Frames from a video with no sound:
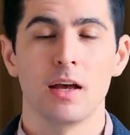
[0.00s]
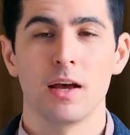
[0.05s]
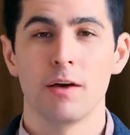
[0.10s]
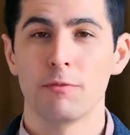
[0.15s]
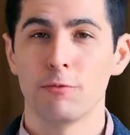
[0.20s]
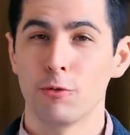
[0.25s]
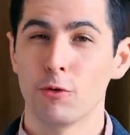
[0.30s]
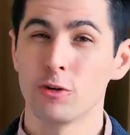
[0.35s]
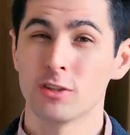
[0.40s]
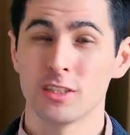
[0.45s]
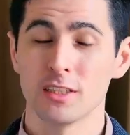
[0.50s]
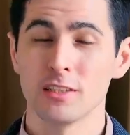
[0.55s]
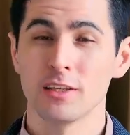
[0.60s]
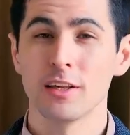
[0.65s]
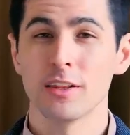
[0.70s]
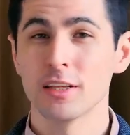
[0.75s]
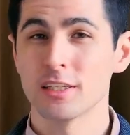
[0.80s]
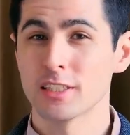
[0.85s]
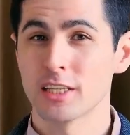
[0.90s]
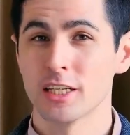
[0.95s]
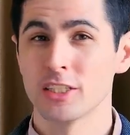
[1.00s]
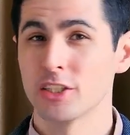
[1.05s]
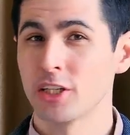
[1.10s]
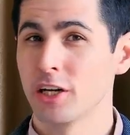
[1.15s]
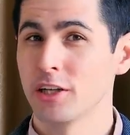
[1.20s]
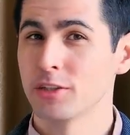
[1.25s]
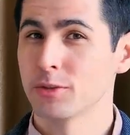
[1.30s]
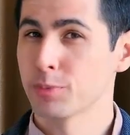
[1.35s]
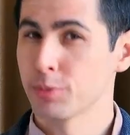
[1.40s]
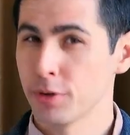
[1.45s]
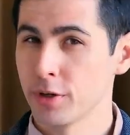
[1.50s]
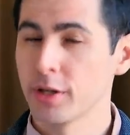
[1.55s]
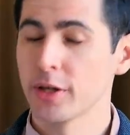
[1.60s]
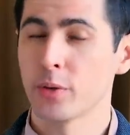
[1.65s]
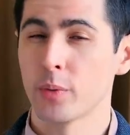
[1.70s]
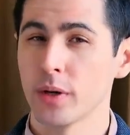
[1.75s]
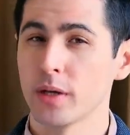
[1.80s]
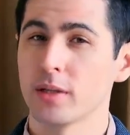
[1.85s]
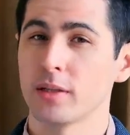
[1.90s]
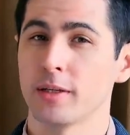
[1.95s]
Unfortunately, this can change pretty
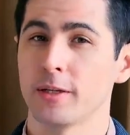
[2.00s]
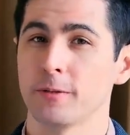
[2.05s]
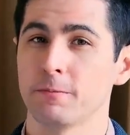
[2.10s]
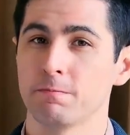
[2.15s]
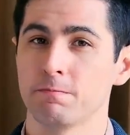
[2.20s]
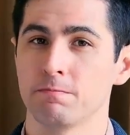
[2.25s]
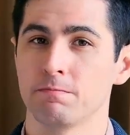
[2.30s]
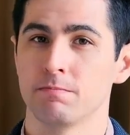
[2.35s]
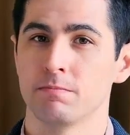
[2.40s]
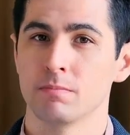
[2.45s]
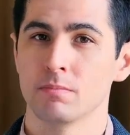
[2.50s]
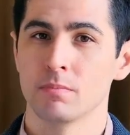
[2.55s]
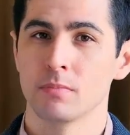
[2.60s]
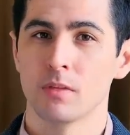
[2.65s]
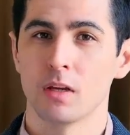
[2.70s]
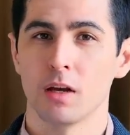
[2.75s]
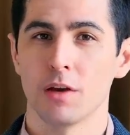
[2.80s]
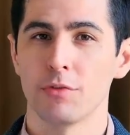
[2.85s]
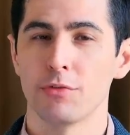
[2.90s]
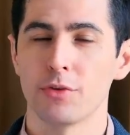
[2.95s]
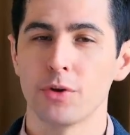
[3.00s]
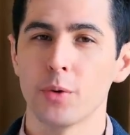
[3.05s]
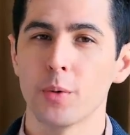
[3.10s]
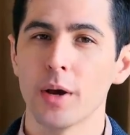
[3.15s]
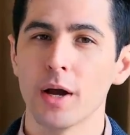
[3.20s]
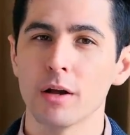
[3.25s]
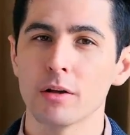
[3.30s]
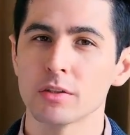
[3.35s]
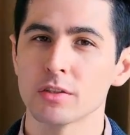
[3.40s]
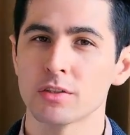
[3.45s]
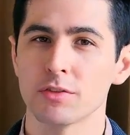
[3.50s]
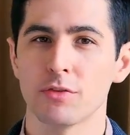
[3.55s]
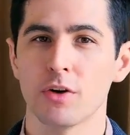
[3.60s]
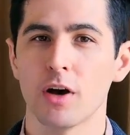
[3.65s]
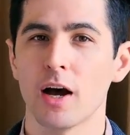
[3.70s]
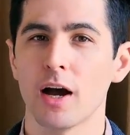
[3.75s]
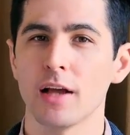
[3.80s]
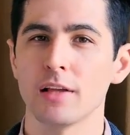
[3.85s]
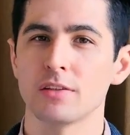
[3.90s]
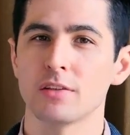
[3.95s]
quickly. A few hours of
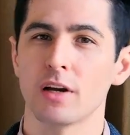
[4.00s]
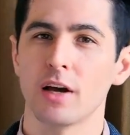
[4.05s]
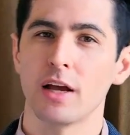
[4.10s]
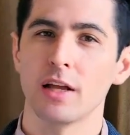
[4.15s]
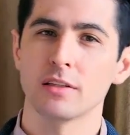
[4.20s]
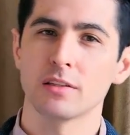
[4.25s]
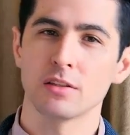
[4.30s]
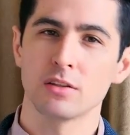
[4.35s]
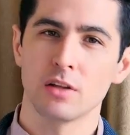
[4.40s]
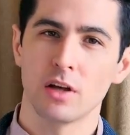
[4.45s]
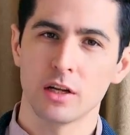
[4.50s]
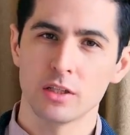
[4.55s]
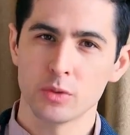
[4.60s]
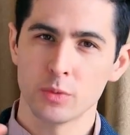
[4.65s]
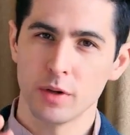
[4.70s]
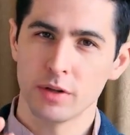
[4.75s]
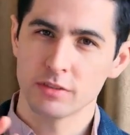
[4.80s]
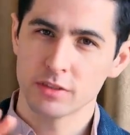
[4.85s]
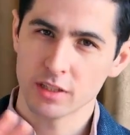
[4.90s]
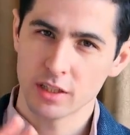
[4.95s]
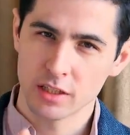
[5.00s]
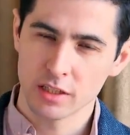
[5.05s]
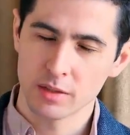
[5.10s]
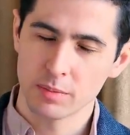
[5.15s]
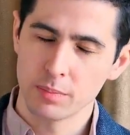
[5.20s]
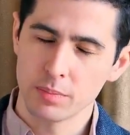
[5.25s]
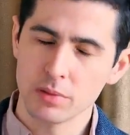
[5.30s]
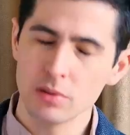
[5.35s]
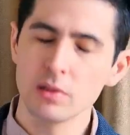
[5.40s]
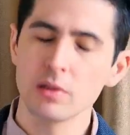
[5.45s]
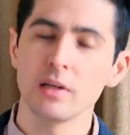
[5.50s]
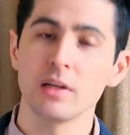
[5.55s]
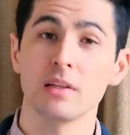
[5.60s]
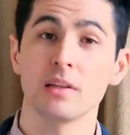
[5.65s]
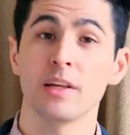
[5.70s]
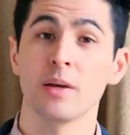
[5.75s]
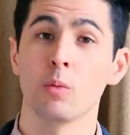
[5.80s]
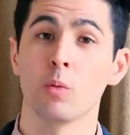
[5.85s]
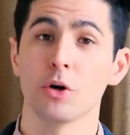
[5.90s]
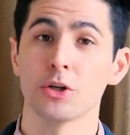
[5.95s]
high tides and large waves can
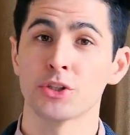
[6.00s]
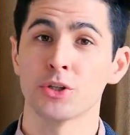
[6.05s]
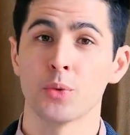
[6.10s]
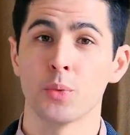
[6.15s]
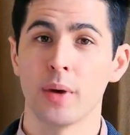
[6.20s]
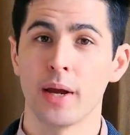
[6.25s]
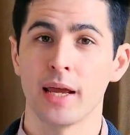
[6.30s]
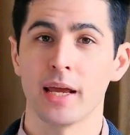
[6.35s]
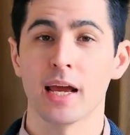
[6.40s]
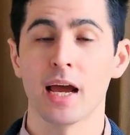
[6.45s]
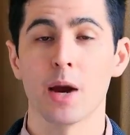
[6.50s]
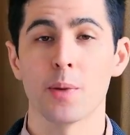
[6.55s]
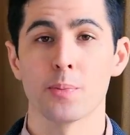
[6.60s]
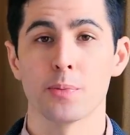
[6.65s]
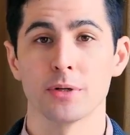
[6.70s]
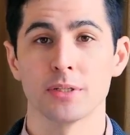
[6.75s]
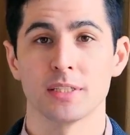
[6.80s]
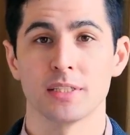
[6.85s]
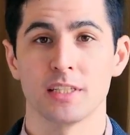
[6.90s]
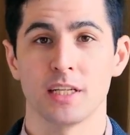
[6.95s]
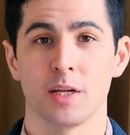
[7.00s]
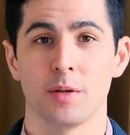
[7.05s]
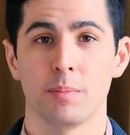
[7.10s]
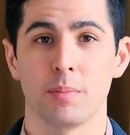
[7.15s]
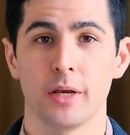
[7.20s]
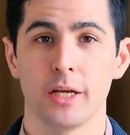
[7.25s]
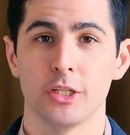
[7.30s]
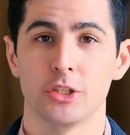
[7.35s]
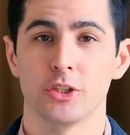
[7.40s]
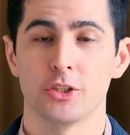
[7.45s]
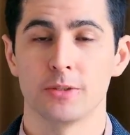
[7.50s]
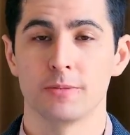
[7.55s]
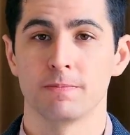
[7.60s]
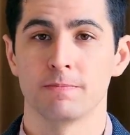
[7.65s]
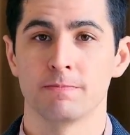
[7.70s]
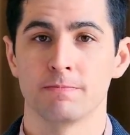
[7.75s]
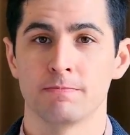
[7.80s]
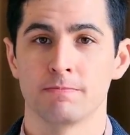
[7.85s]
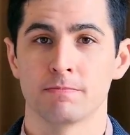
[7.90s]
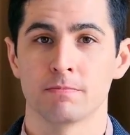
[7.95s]
completely wash away our pristine beach.
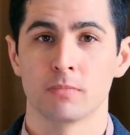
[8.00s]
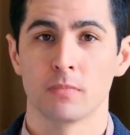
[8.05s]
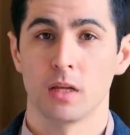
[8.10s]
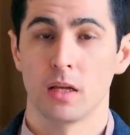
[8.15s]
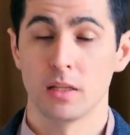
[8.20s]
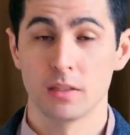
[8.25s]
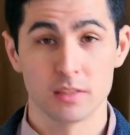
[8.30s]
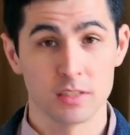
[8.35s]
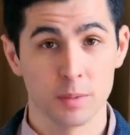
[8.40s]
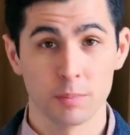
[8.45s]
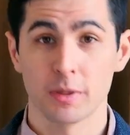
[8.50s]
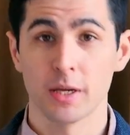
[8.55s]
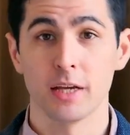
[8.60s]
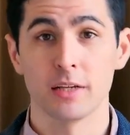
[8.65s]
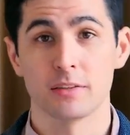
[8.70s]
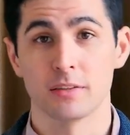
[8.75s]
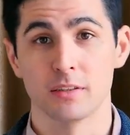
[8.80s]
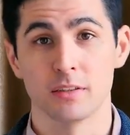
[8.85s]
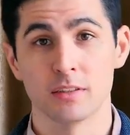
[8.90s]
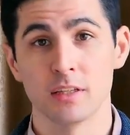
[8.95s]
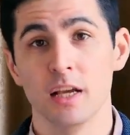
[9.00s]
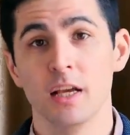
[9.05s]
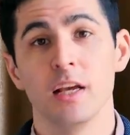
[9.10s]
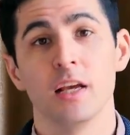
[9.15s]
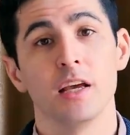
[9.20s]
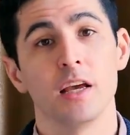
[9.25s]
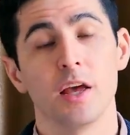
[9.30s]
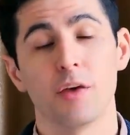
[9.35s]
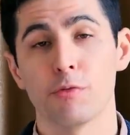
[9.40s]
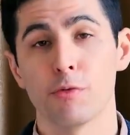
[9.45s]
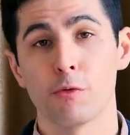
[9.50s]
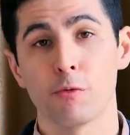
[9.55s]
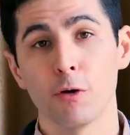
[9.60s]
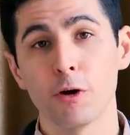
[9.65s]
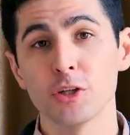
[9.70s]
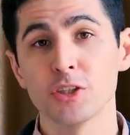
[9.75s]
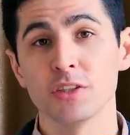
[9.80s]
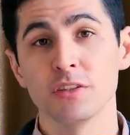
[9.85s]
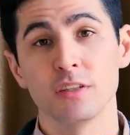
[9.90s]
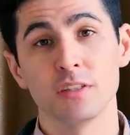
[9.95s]
In some cases, if
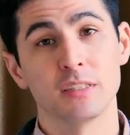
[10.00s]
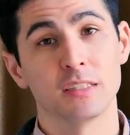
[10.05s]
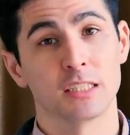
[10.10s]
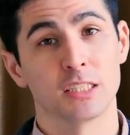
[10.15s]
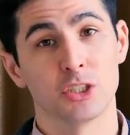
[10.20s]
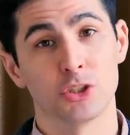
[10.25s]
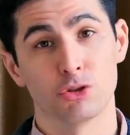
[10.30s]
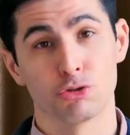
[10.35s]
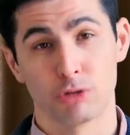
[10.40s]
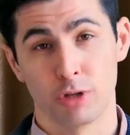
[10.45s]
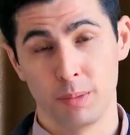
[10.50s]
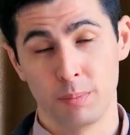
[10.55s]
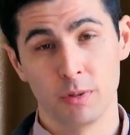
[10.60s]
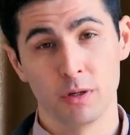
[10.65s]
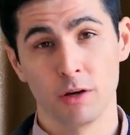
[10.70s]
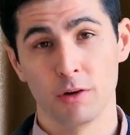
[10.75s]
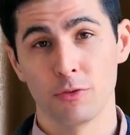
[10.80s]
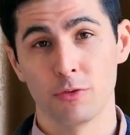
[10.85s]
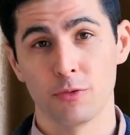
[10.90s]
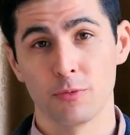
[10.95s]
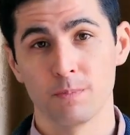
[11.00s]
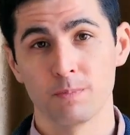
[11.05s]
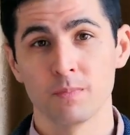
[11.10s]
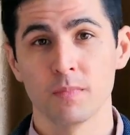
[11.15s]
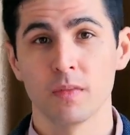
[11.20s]
erosion is extreme enough,